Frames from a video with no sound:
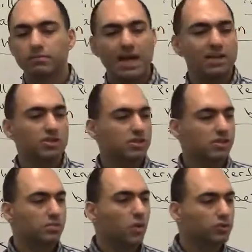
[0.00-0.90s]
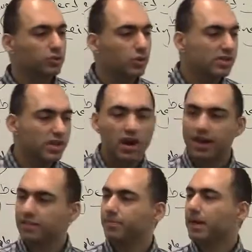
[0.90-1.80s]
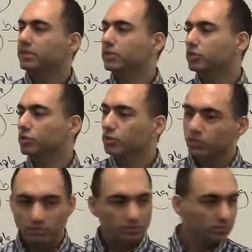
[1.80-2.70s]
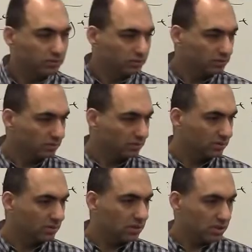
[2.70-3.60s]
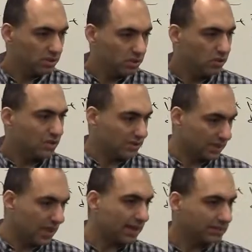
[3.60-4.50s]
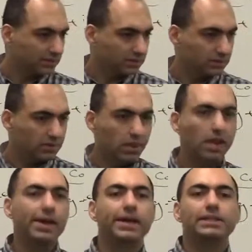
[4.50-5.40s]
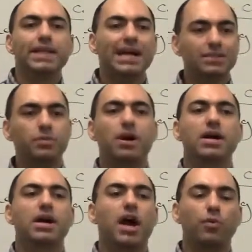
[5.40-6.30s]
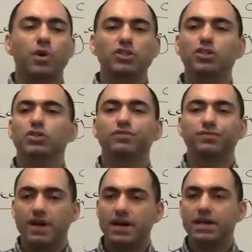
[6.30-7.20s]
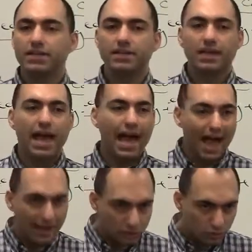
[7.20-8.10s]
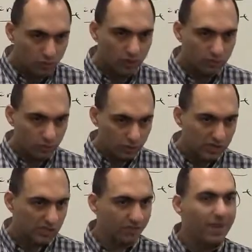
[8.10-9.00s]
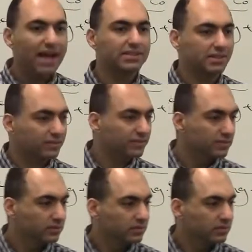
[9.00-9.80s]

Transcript: managers, most students are expected to do this and that. That's why I want you to find actual usage of passive